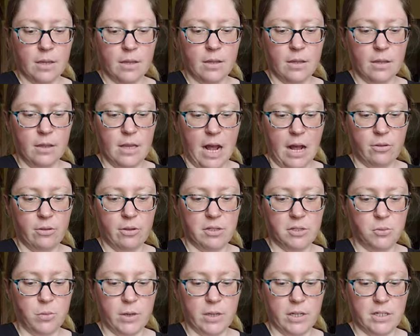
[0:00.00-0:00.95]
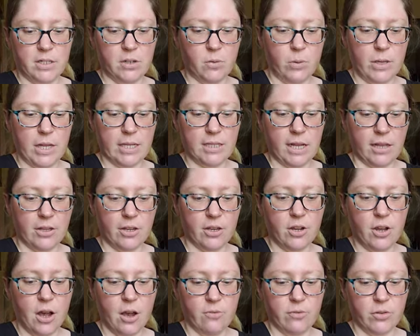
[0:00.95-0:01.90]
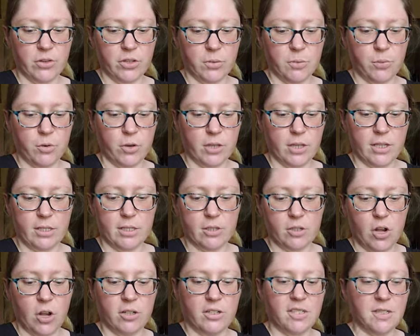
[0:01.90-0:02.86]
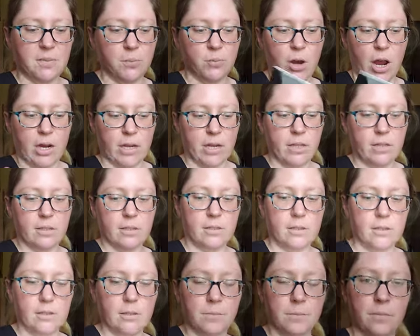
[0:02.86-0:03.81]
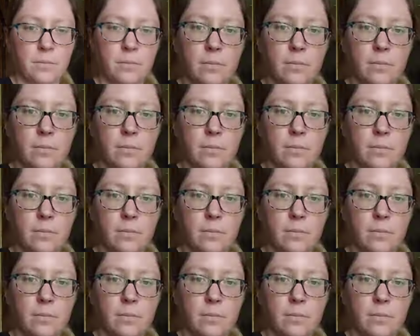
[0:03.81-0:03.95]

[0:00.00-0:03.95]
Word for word: Now, this one is the one that's on the cover of the book. This is called Sprockets.